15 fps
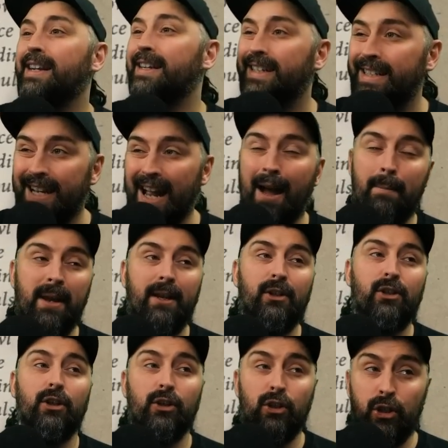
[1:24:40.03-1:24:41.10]
damage
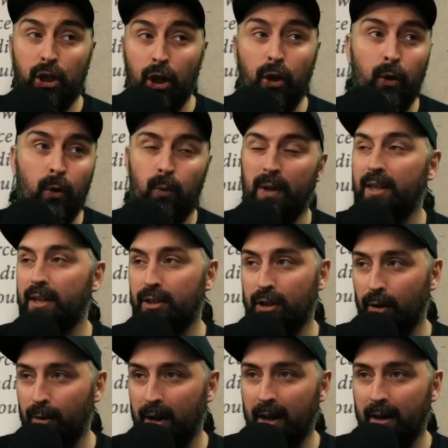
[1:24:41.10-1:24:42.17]
2 with this
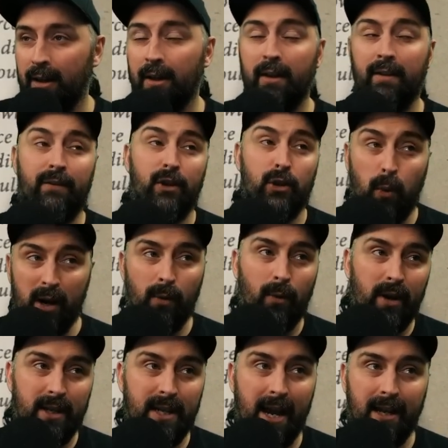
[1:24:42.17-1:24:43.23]
unit for 21
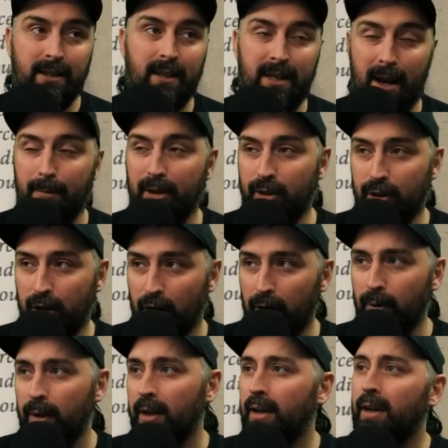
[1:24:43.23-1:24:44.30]
attacks at damage 2.
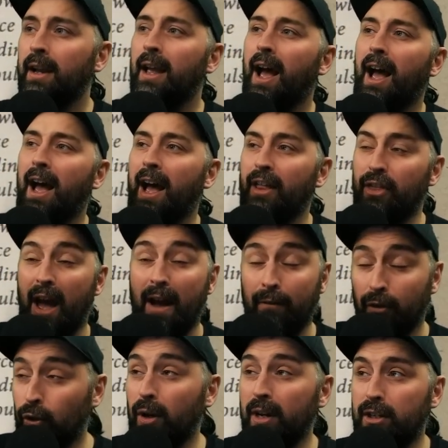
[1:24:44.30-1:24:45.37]
They have
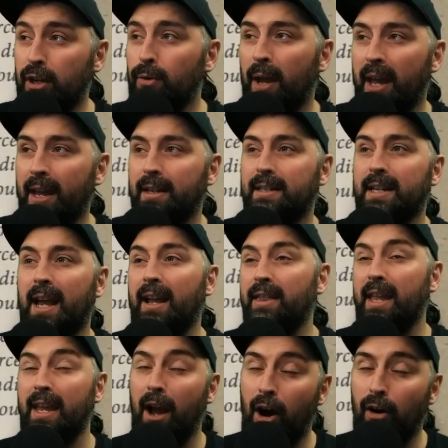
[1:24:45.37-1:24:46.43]
crit 2 hits, and they
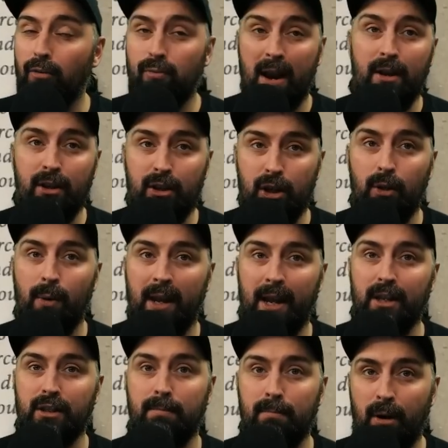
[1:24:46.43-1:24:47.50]
are rend 2 against
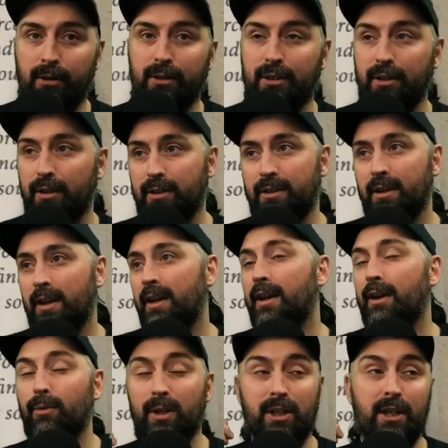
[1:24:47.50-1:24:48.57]
monsters,
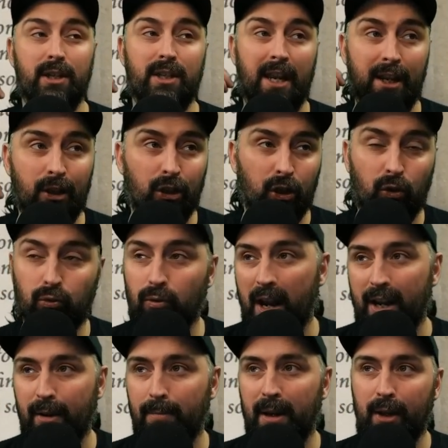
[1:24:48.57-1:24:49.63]
which is
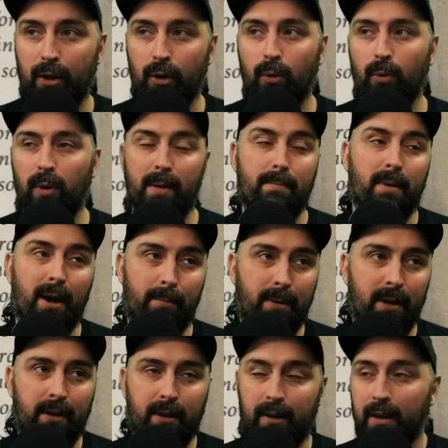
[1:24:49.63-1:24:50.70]
incredibly cool in my
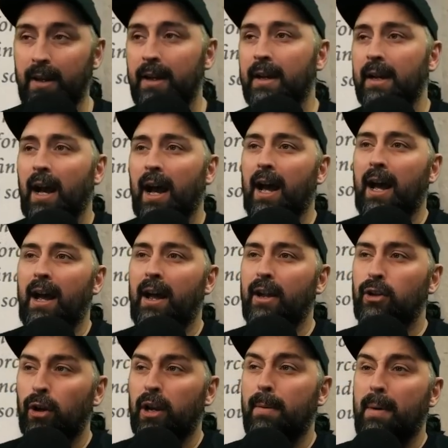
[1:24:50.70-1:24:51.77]
opinion.
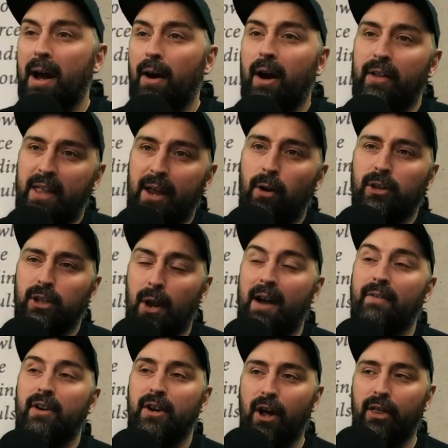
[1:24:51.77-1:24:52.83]
Talking about, they also have
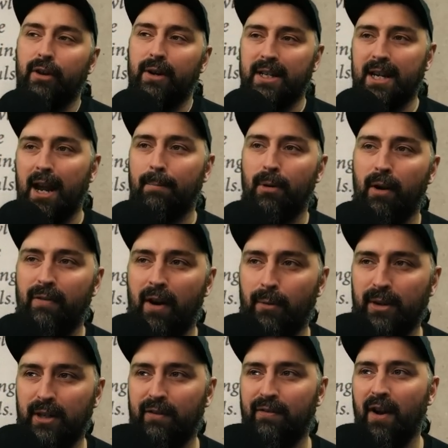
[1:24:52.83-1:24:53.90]
another attack profile, which
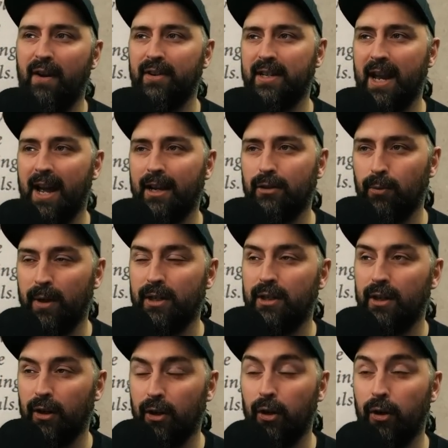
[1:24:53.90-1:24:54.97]
is 5 attacks, which
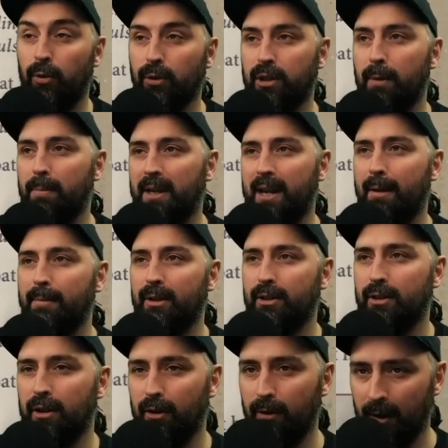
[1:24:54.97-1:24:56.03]
could also be damage
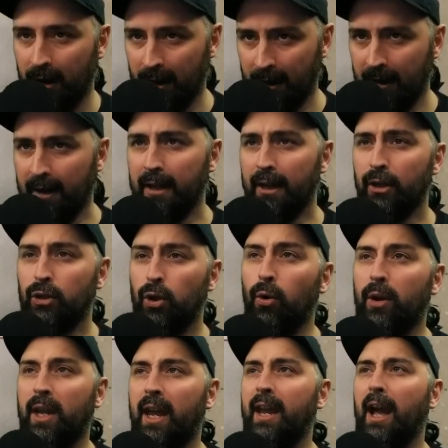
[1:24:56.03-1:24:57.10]
2.
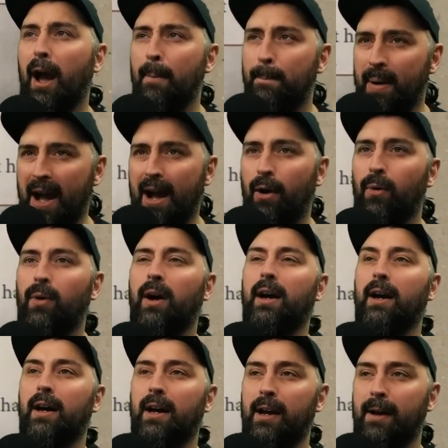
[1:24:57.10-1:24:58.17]
Talking about
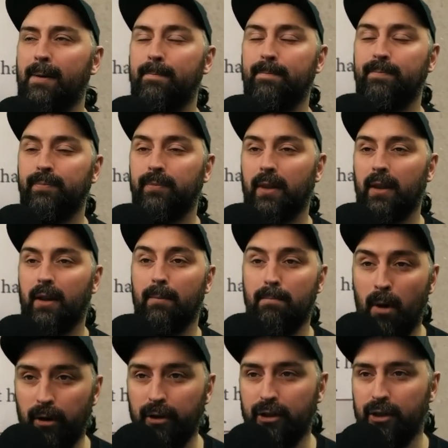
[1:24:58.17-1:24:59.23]

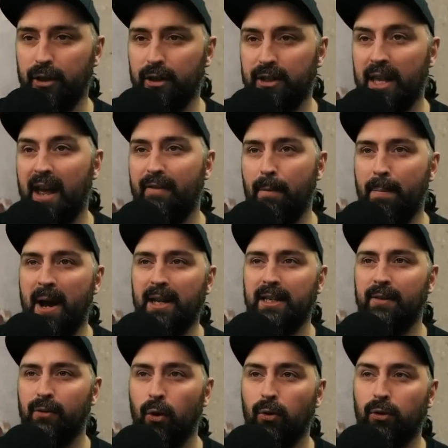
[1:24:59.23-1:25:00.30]
monsters, they have a passive
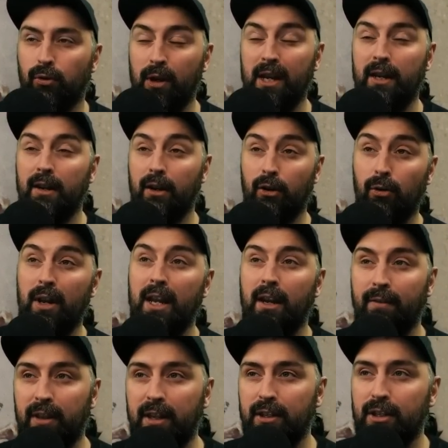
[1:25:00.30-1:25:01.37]
called Krieg of
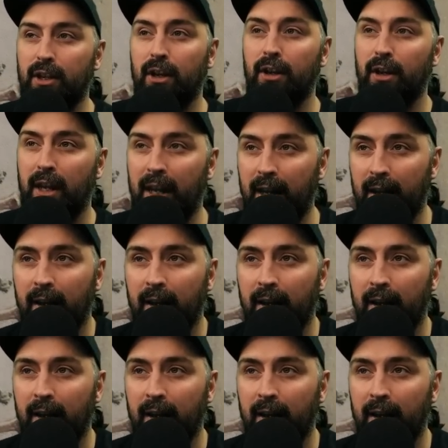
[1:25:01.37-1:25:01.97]
the Eskurgi